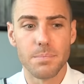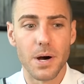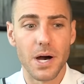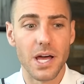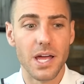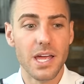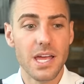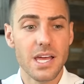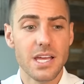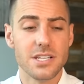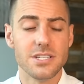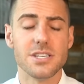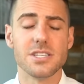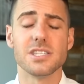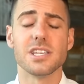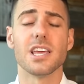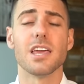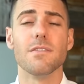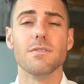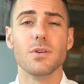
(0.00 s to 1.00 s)
but
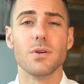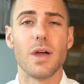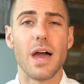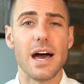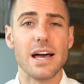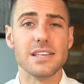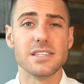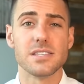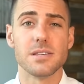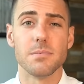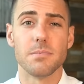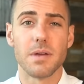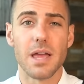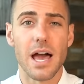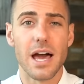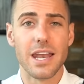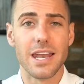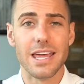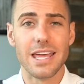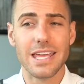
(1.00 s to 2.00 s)
just to give you guys some
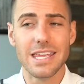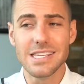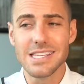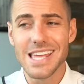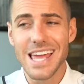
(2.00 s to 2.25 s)
kind of